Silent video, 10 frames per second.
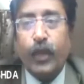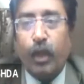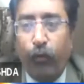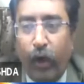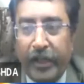
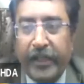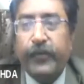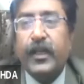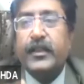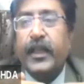
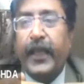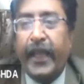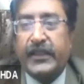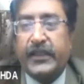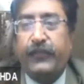whatever the
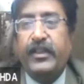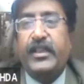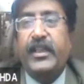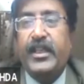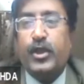
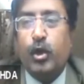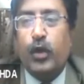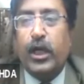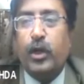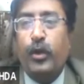activities you
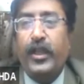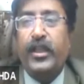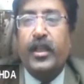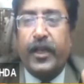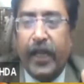are
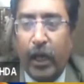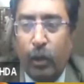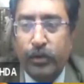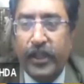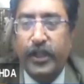doing
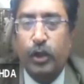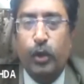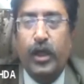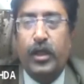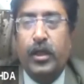around the
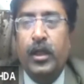year,